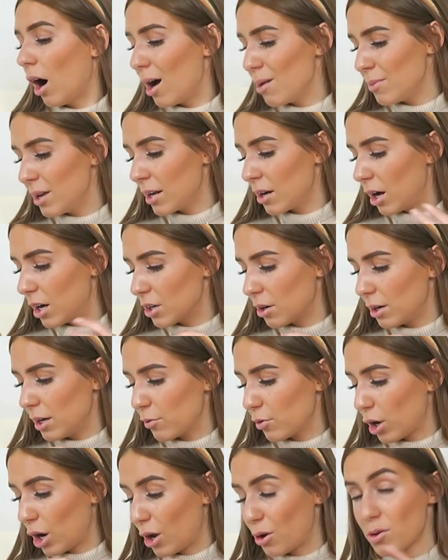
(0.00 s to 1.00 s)
I mean, I don't
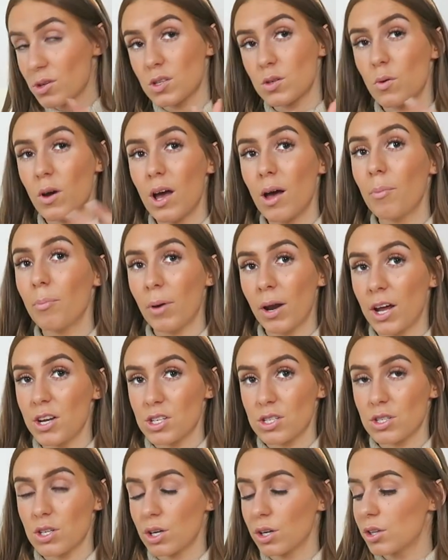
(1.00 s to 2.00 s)
live close to it, but I
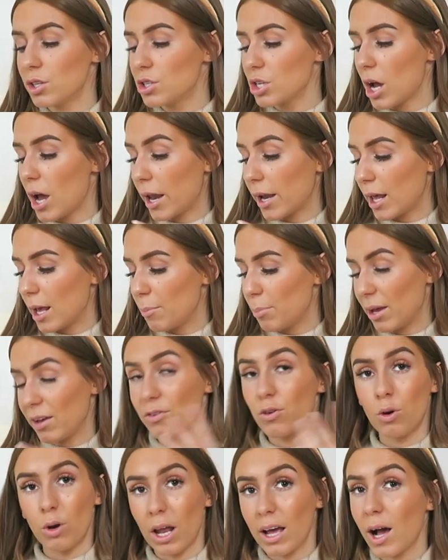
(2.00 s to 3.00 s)
just took the journey. But
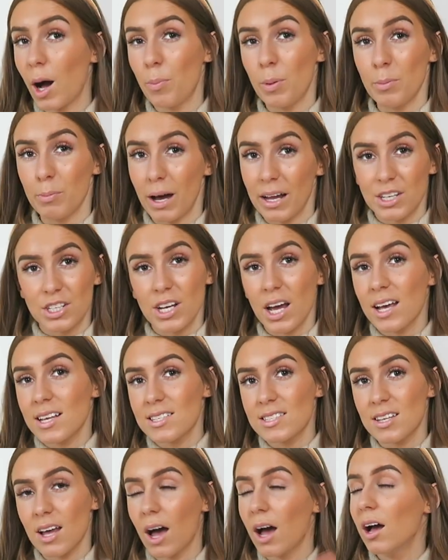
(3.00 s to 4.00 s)
if you're like up in
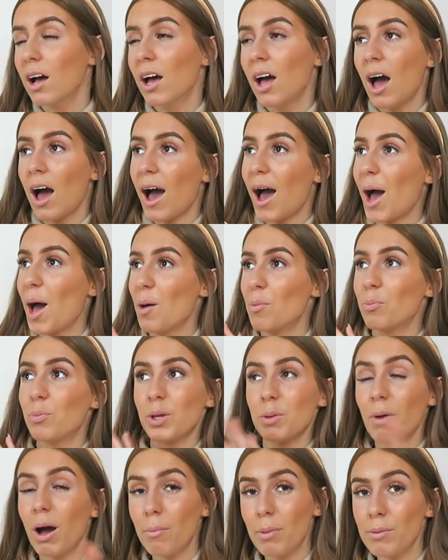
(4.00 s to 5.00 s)
Manchester, but
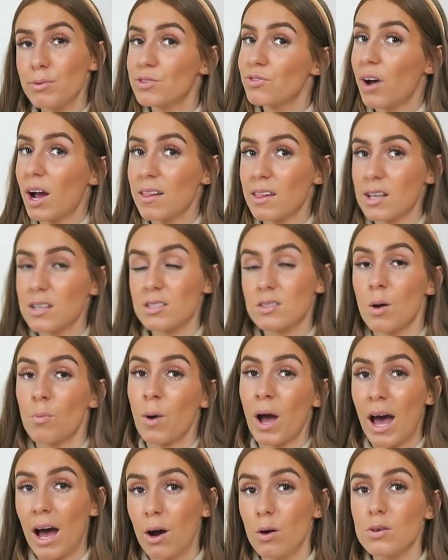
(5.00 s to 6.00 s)
you might be able to find these
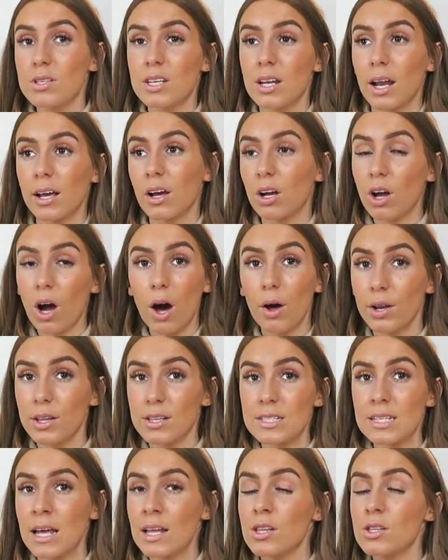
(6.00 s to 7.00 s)
somewhere else in like a
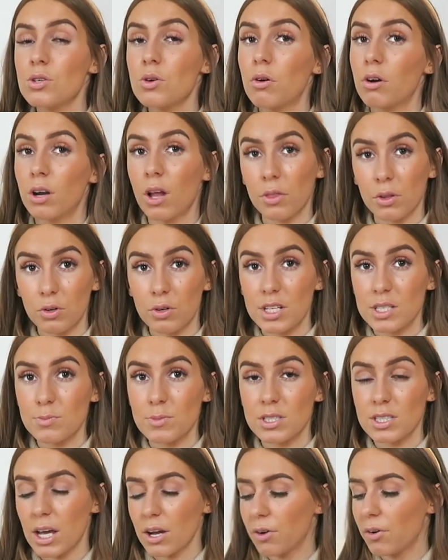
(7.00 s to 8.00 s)
garden centre or another
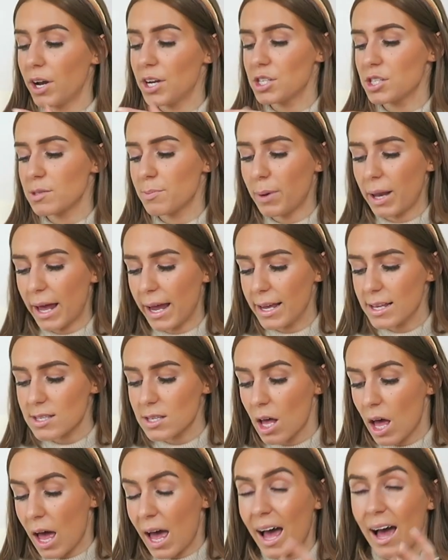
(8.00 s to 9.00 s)
Christmas decorations
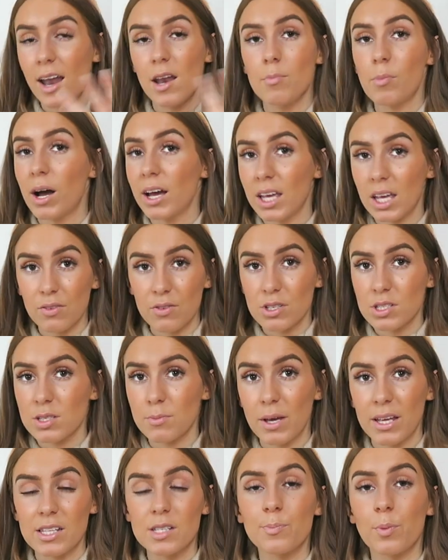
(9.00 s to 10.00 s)
place, and it might give you
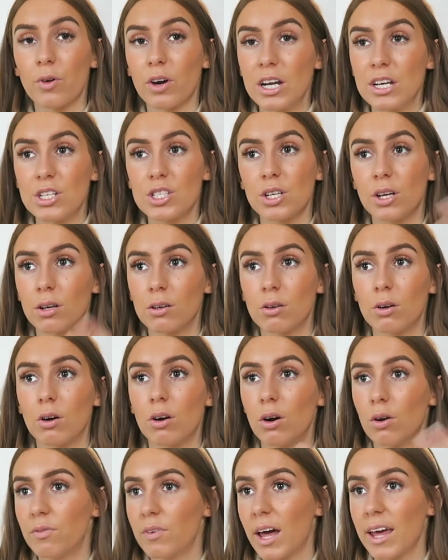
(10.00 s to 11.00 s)
some inspiration
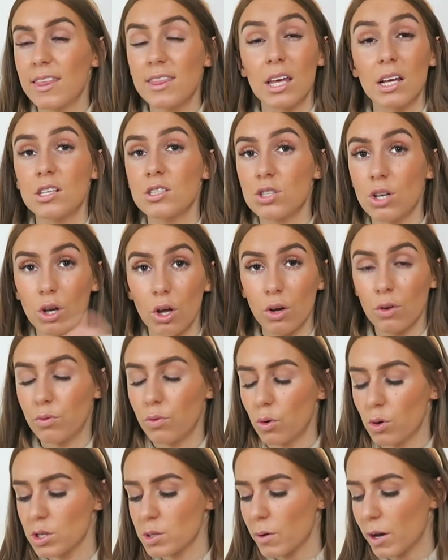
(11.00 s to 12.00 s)
of like things to look
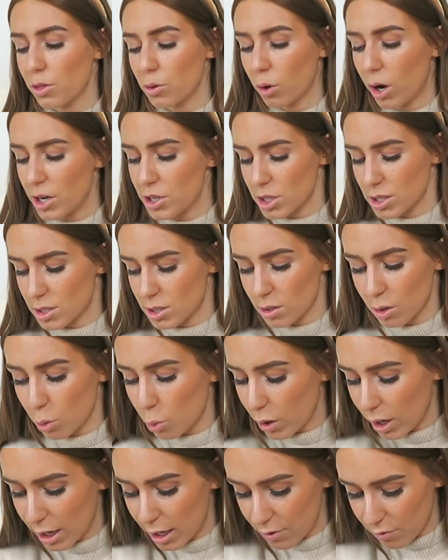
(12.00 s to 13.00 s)
for. So I thought I'd just
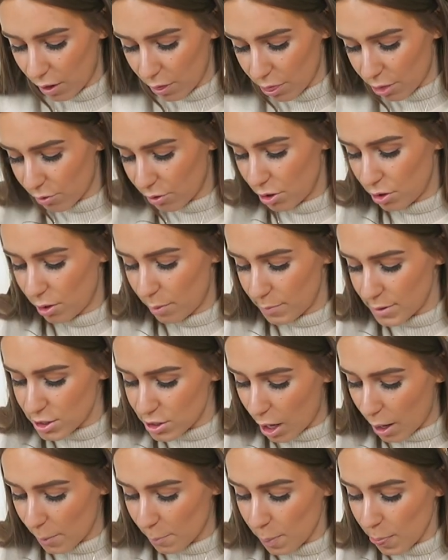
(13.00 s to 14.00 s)
quickly run through them.
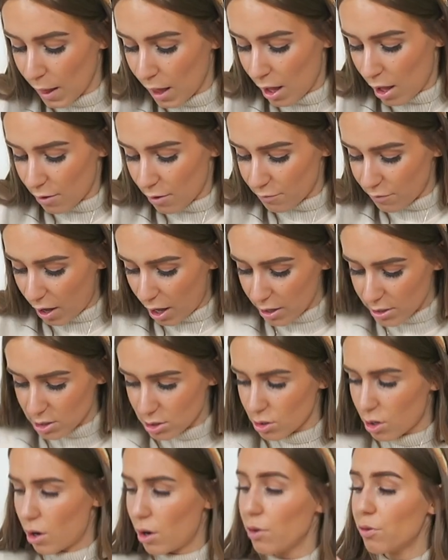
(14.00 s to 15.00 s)
So
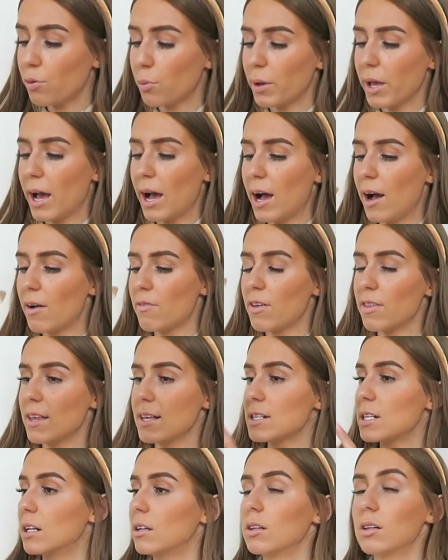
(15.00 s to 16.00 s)
first off, we have
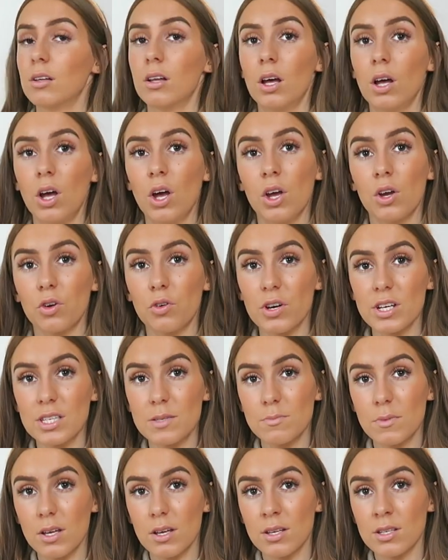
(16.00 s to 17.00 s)
this little
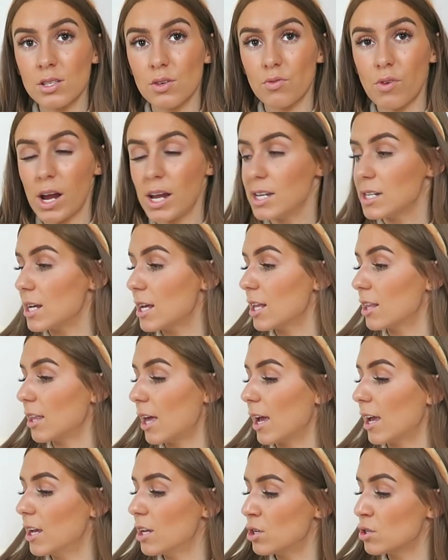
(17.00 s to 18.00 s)
Christmas reindeer
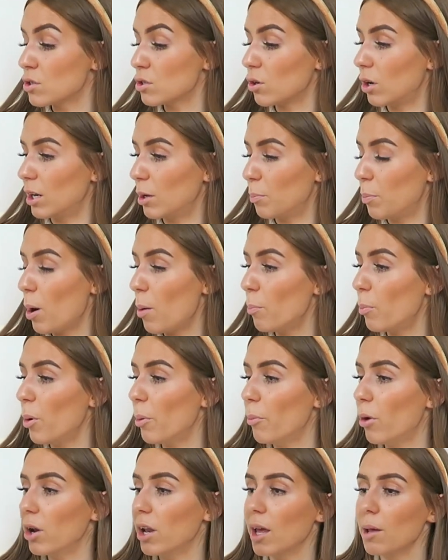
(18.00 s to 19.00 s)
thing. He's just got a little
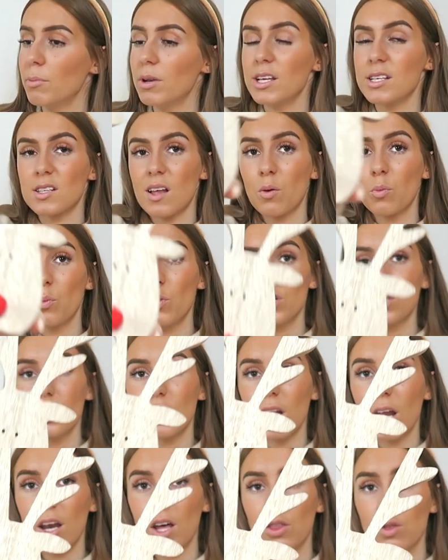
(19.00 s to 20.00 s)
pom-pom on him and he's like
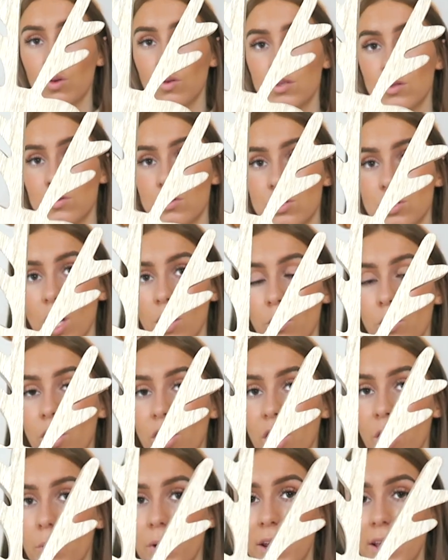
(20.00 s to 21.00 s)
wooden, and I thought this was so
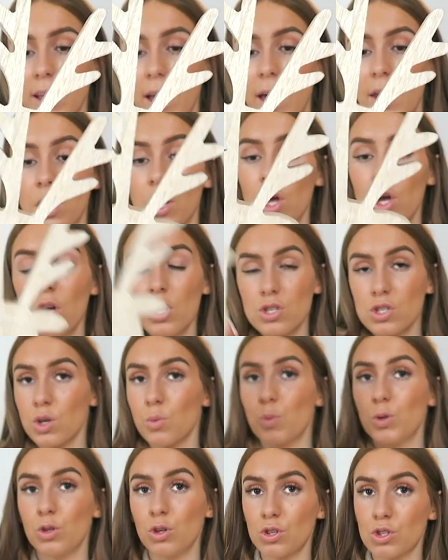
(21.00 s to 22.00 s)
cute. And again,
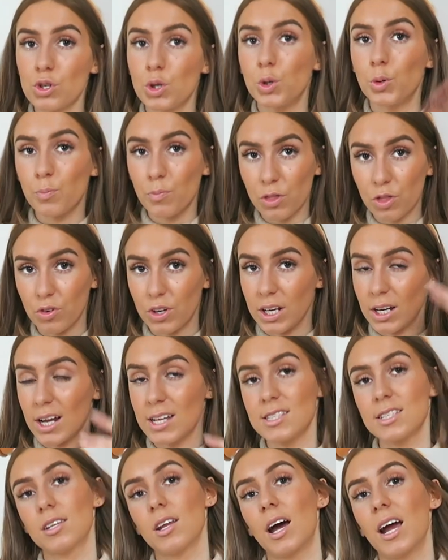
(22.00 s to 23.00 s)
super neutral,
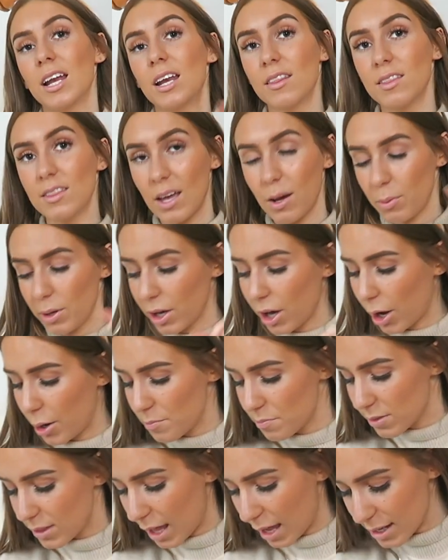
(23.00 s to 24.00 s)
$3.99. There we
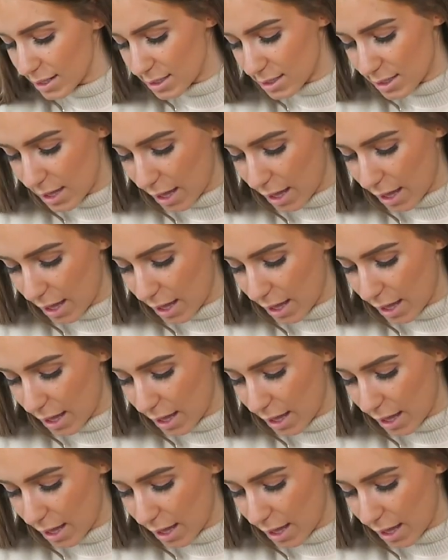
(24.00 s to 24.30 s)
go. Next